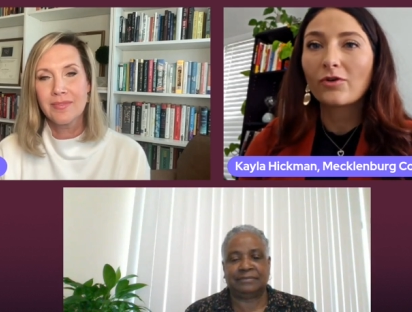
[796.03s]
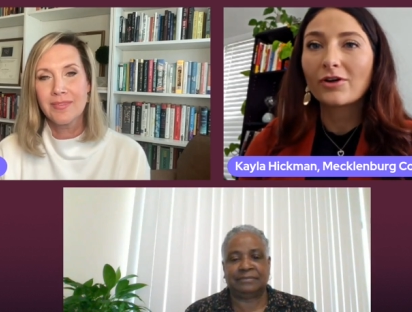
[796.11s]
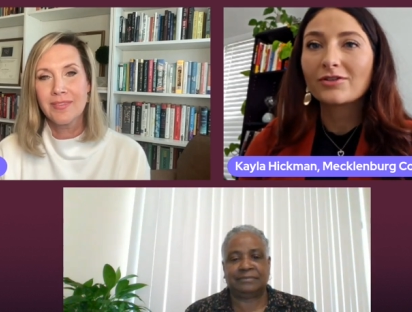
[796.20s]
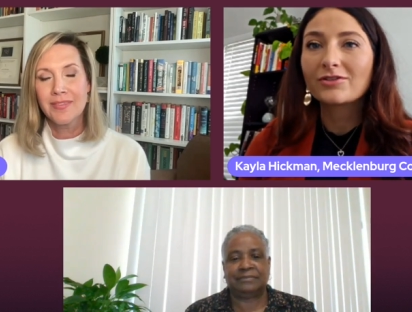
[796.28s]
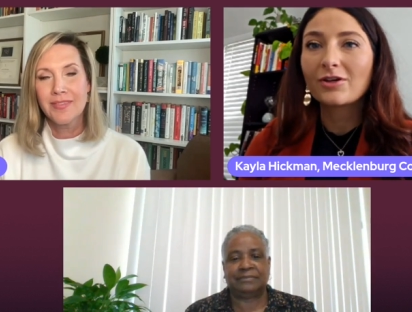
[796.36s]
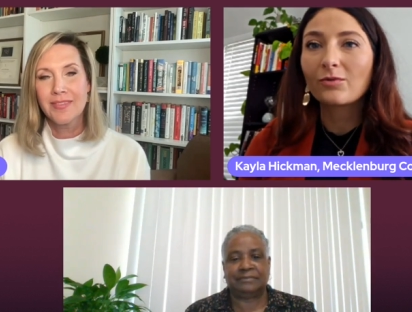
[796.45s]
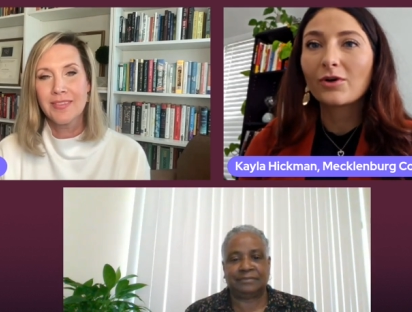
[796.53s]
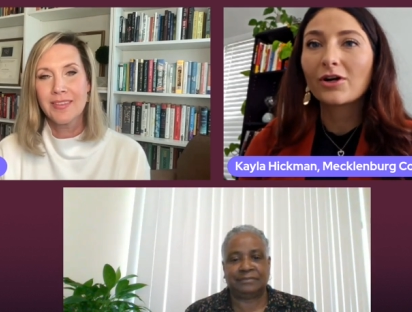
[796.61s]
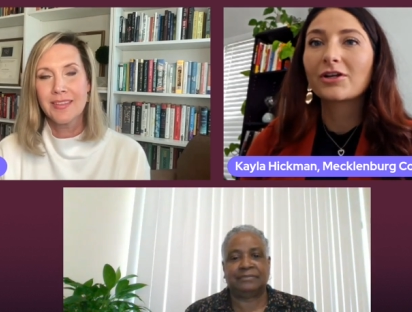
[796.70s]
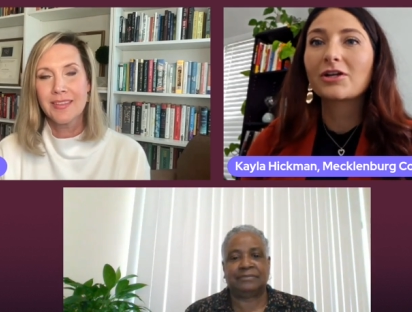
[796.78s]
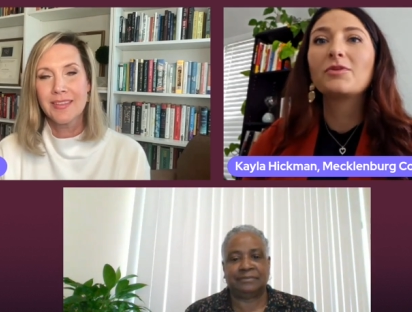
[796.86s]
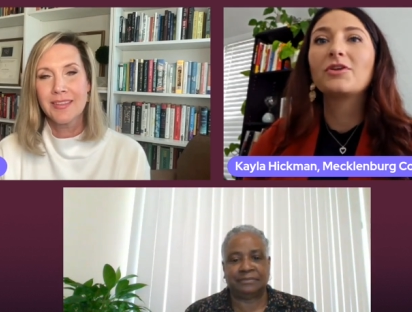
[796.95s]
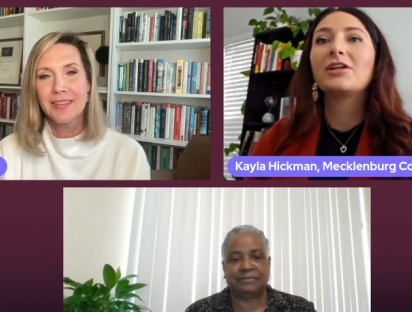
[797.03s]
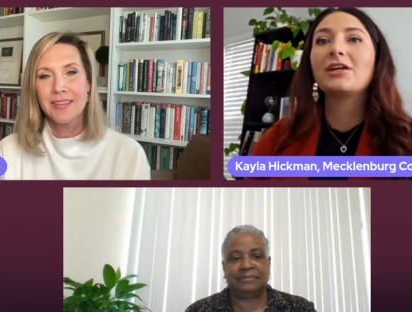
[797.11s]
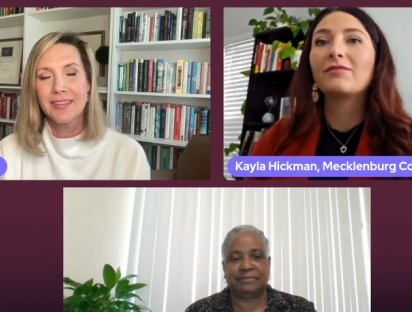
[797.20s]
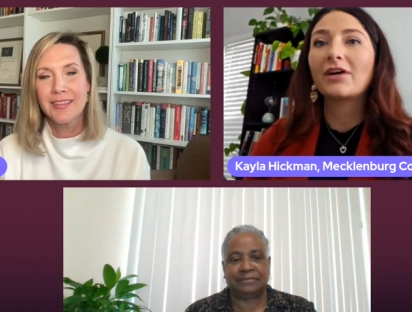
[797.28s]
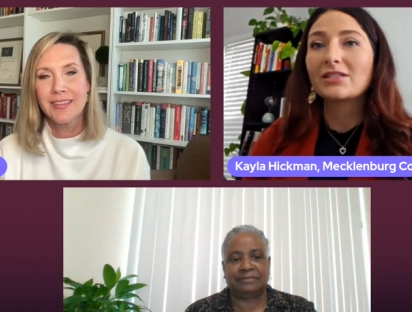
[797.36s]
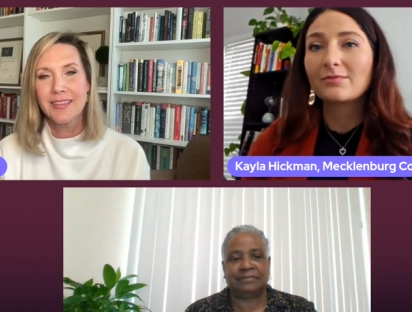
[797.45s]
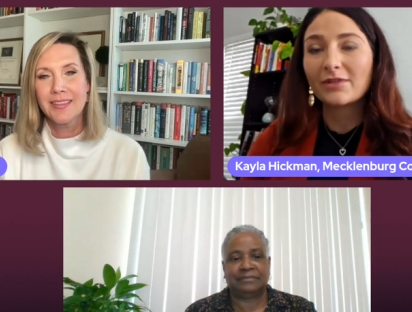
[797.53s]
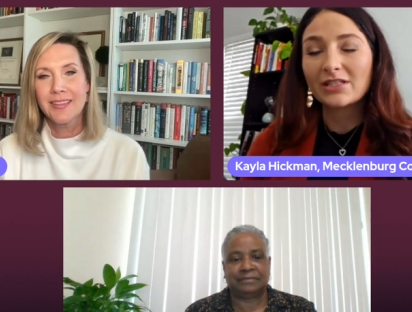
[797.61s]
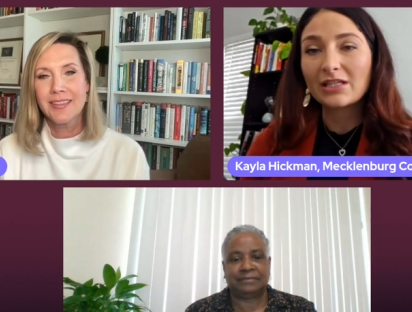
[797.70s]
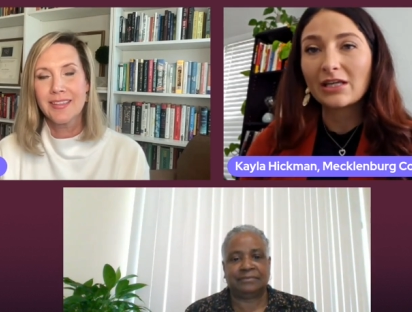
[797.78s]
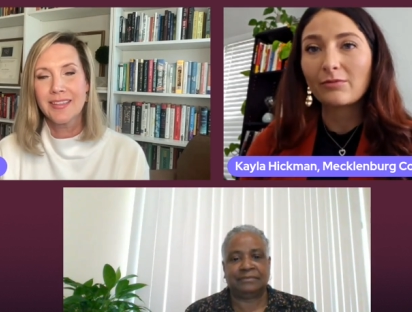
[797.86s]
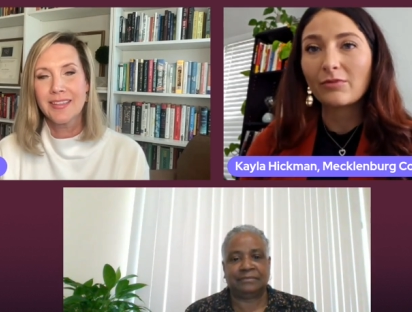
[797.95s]
Speaker 1: support. So we're a community
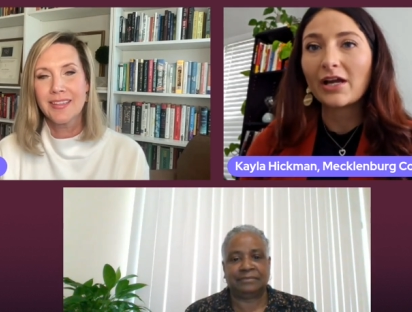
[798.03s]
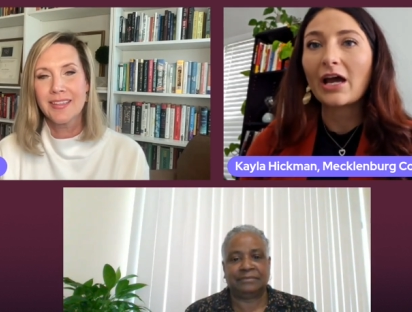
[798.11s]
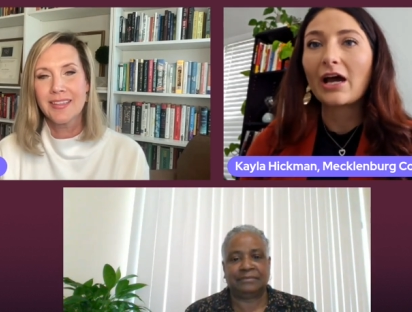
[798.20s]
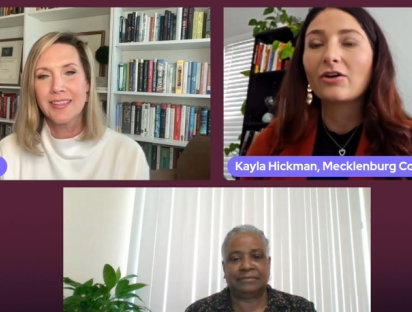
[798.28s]
investment team, right?